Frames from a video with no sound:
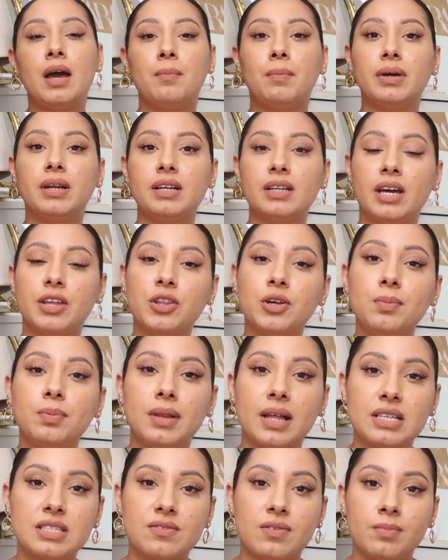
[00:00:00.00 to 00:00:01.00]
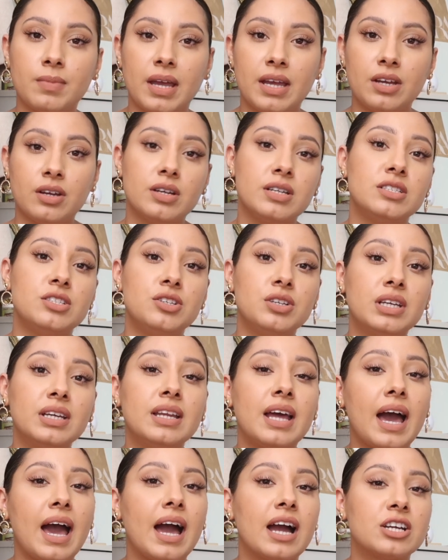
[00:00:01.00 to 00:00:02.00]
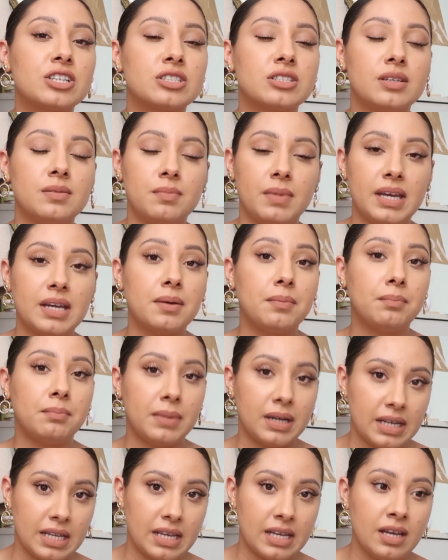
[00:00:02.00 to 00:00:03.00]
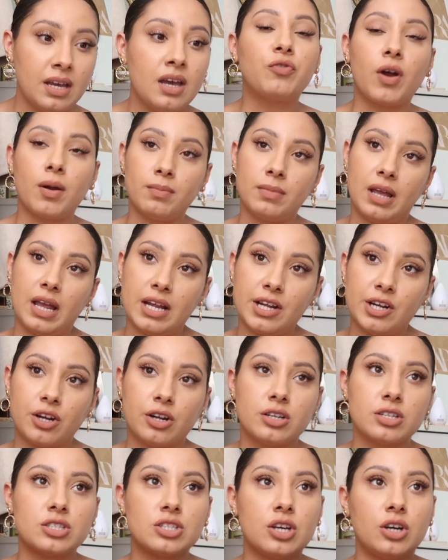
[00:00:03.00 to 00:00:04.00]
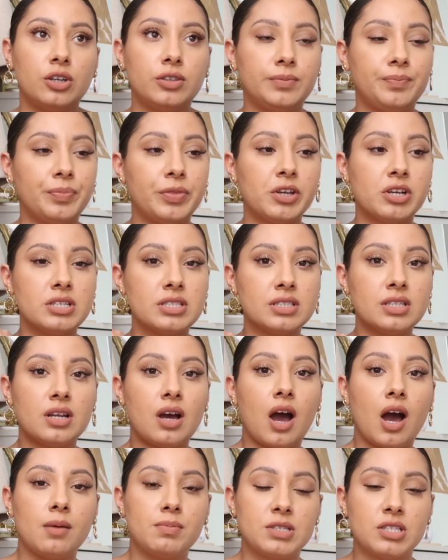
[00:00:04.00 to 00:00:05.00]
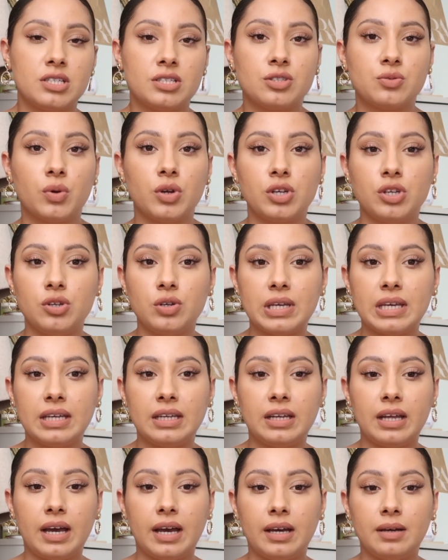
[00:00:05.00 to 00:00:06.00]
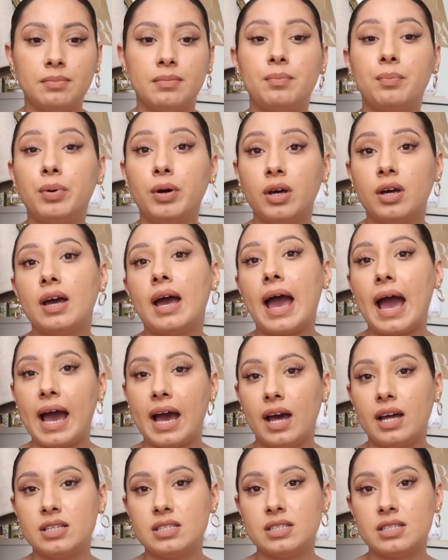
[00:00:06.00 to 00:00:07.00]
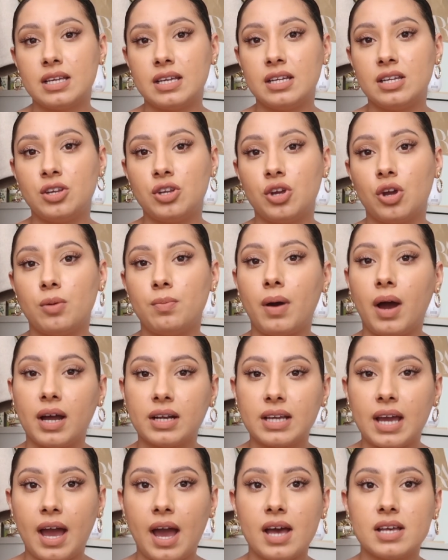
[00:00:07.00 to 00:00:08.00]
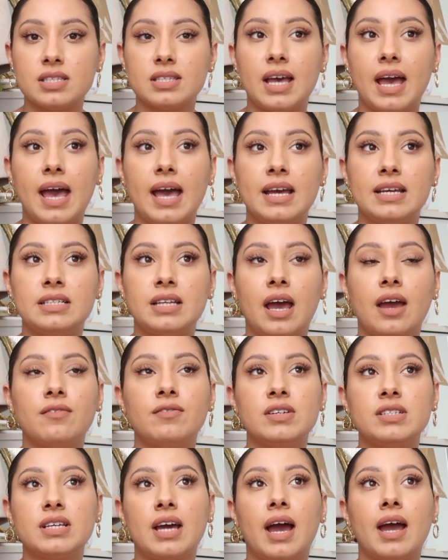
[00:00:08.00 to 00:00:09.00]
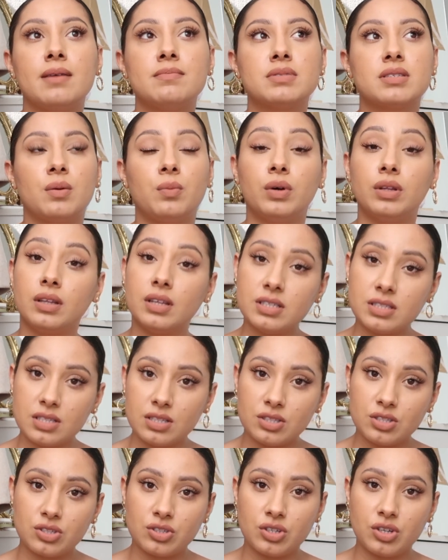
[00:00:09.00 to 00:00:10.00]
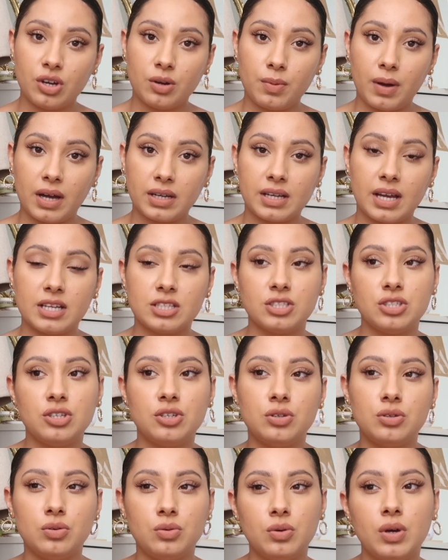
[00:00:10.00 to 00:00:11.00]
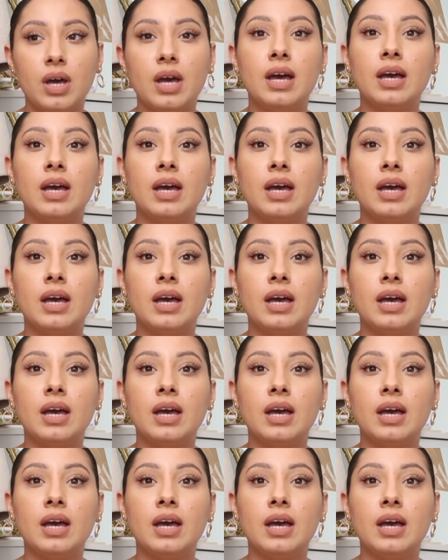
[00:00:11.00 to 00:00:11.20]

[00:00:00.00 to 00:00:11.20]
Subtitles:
But another plus from Anchor is you can actually make money from Anchor. So there's options where you can put ads in your podcast, and every time someone listens to your podcast, you